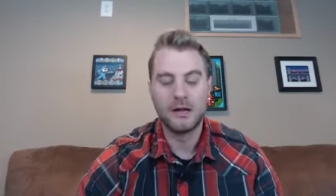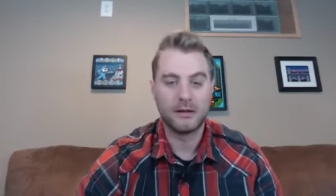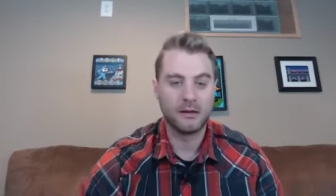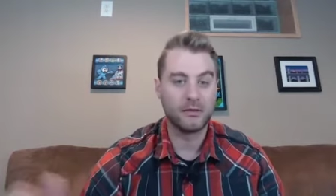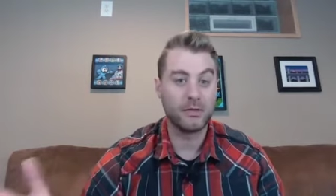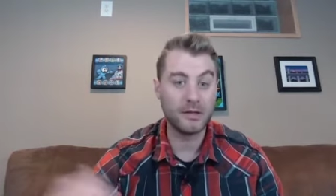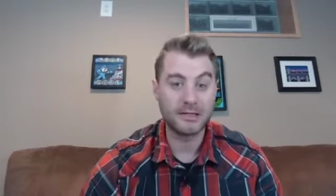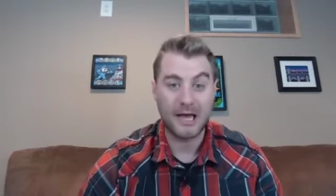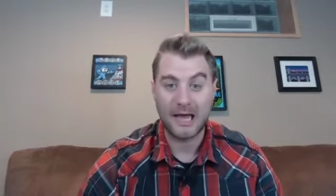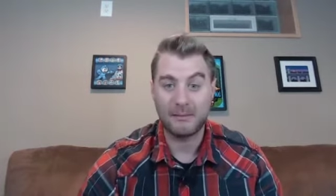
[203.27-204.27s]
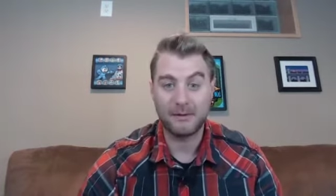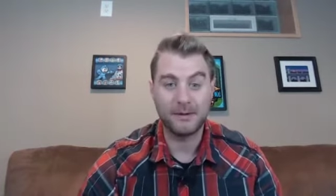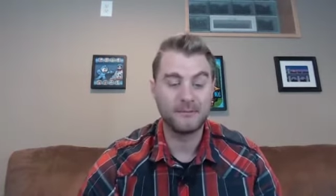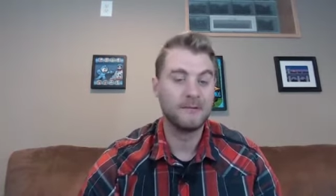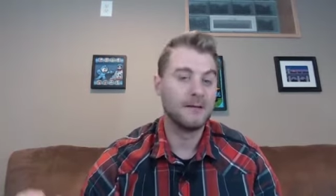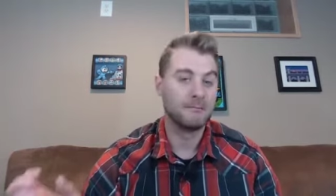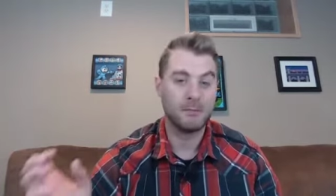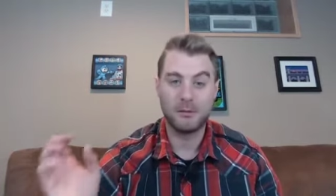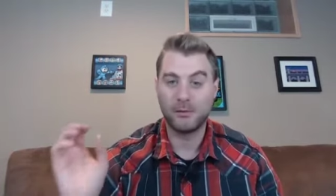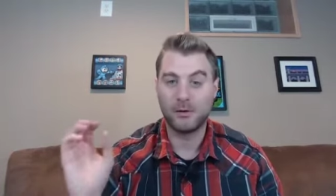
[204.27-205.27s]
you know, things happen.
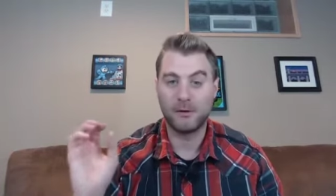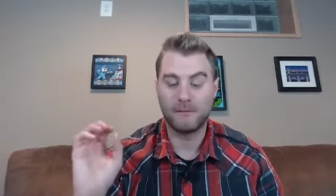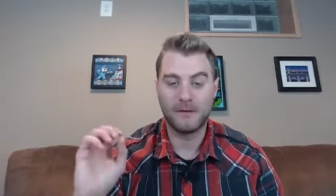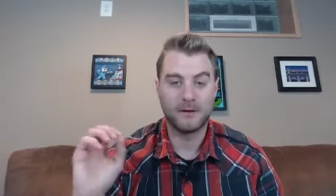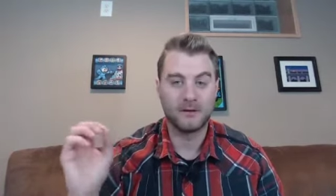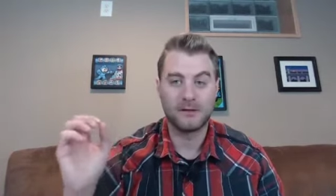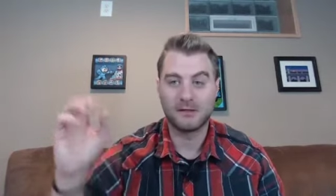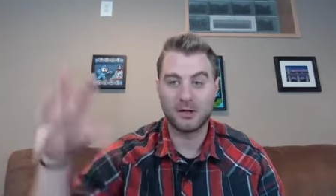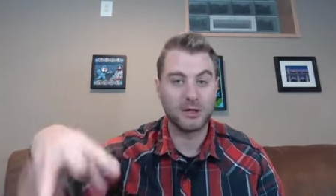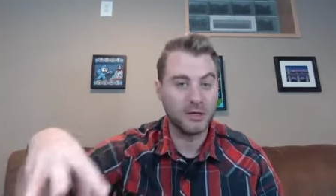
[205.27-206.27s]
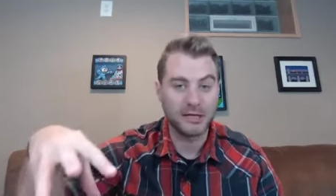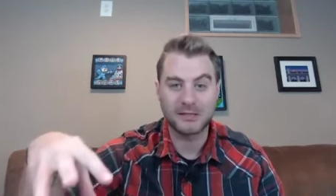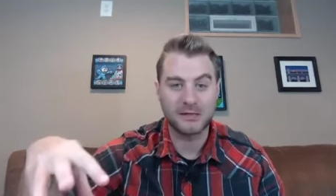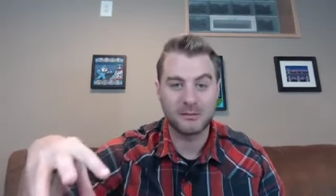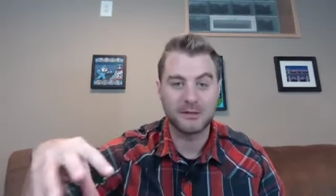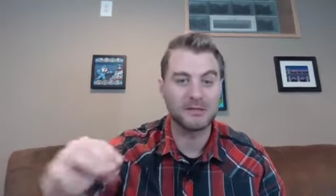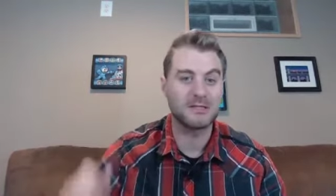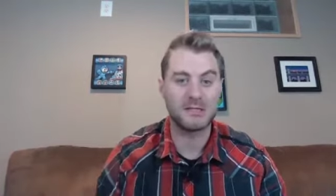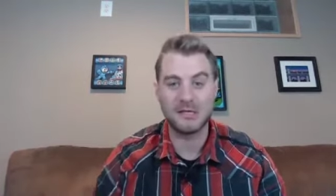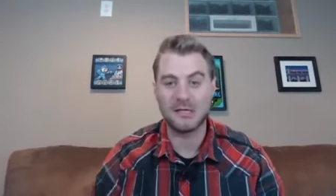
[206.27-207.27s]
People, you know, the sun gets some of the
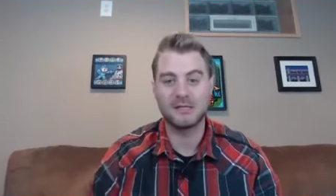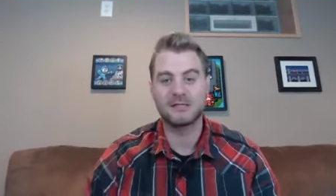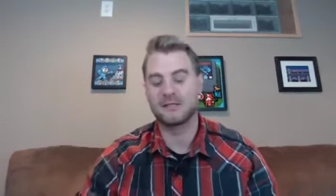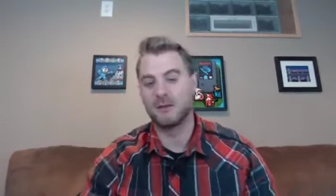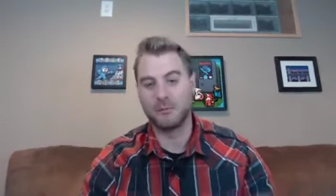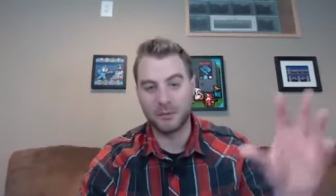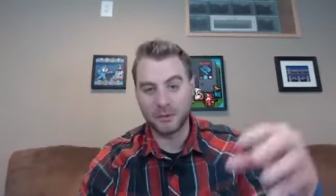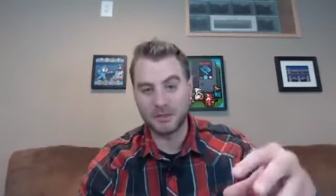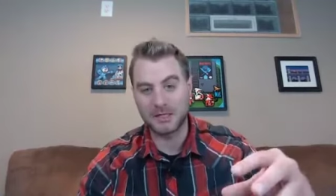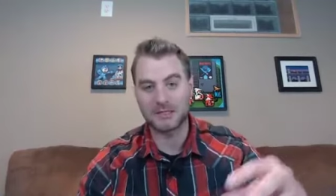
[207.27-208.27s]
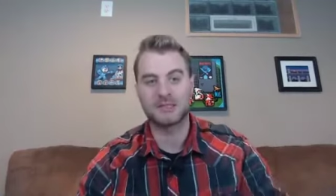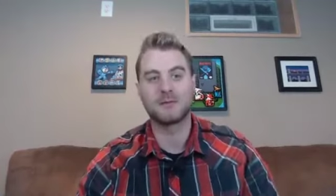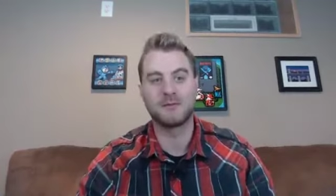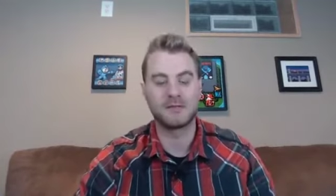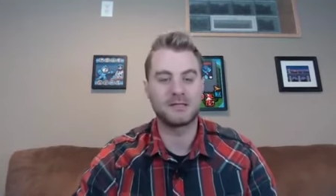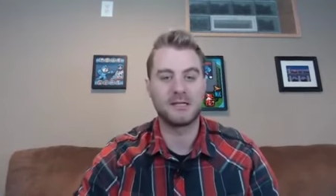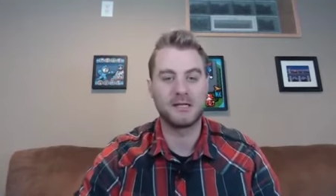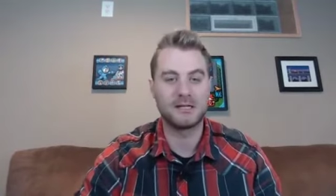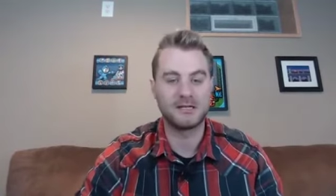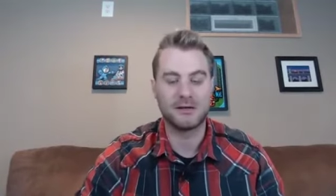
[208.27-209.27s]
seeds, the birds get some of the
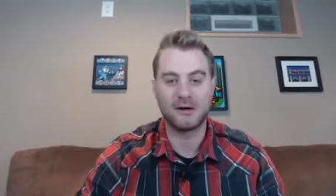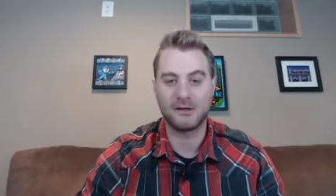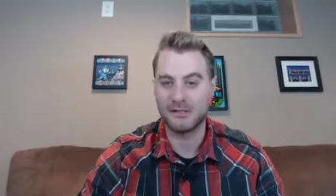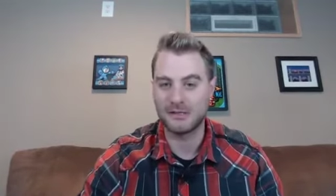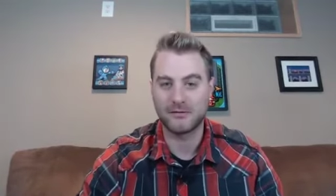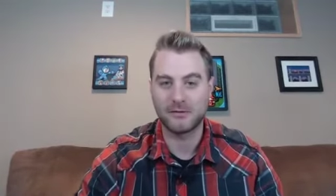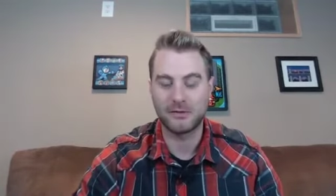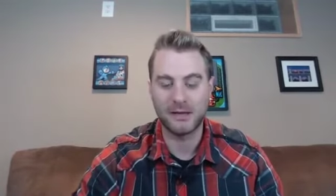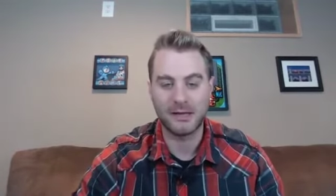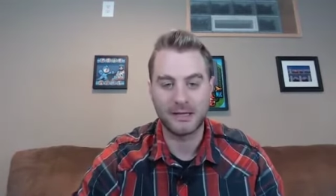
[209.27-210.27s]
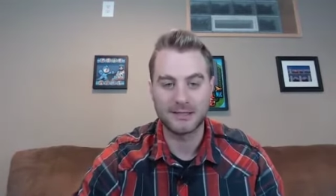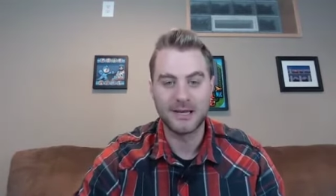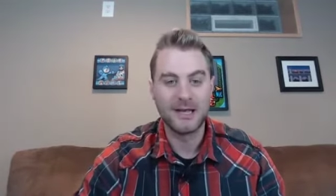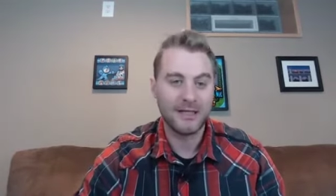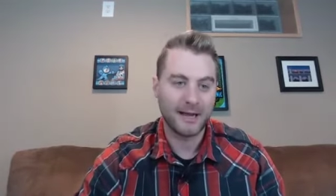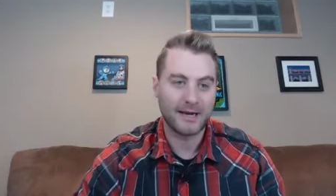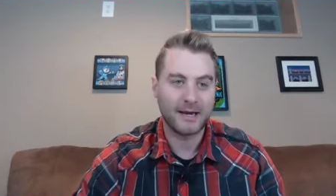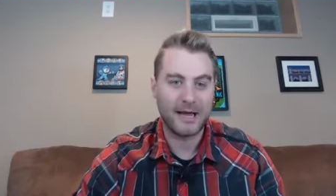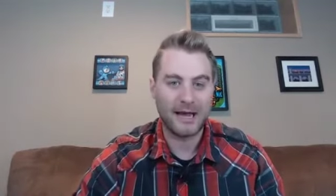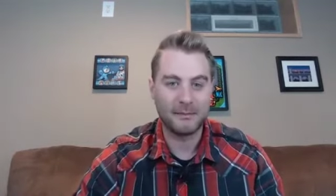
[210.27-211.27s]
seeds, you know, all these different things that can
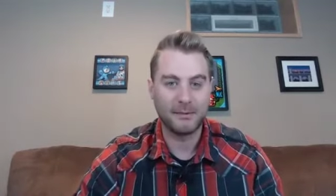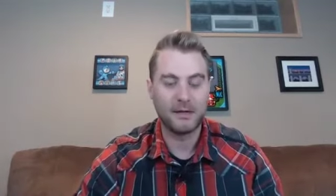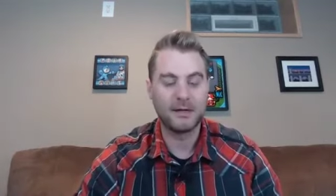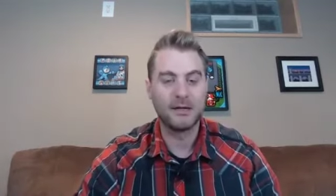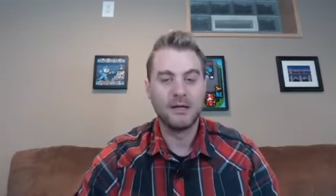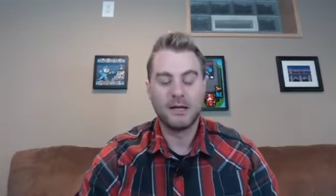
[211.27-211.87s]
happen.